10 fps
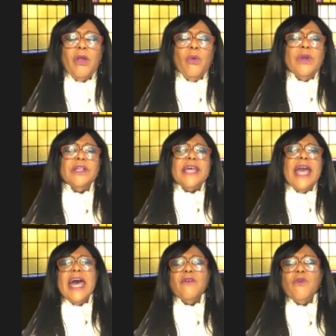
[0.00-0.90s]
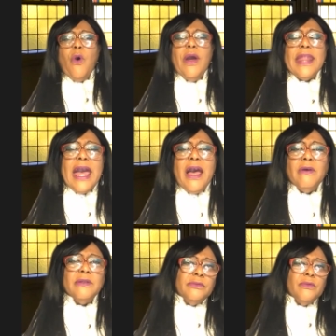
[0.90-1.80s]
We're tired of going
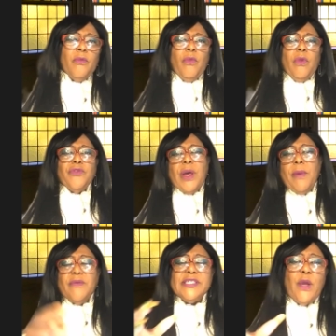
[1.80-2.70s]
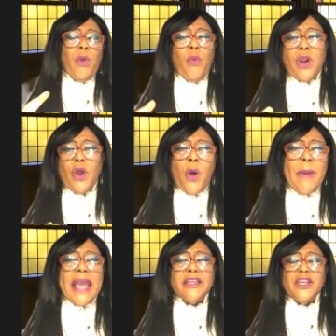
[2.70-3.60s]
out. Some of us say we want to go
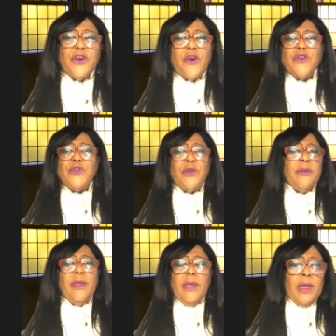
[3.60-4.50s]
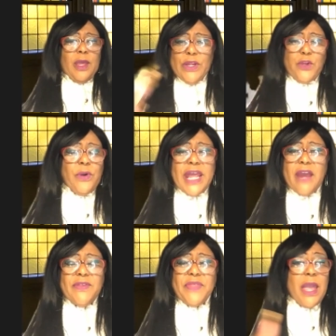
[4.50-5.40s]
back to church, and we're doing
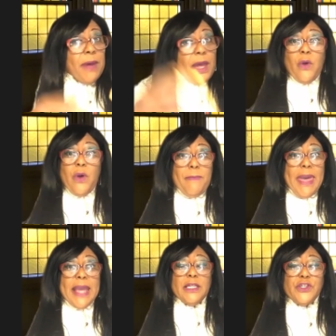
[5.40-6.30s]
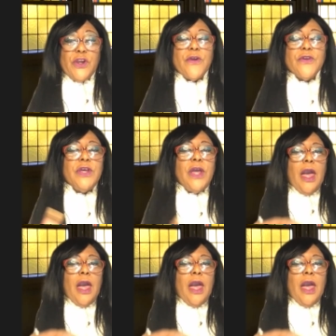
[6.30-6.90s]
everything but going back to church.